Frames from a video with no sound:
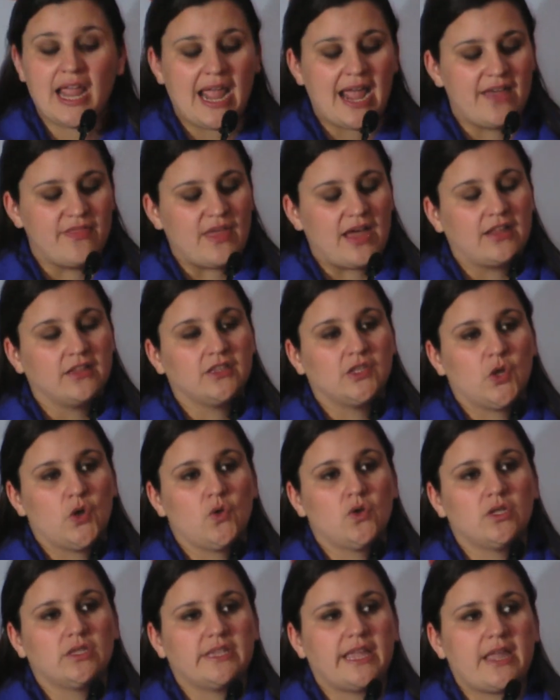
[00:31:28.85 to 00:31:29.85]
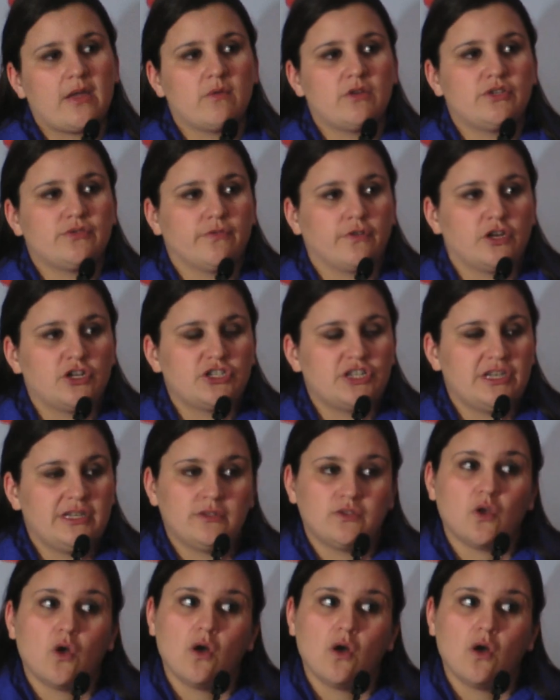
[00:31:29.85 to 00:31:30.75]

and that local language version is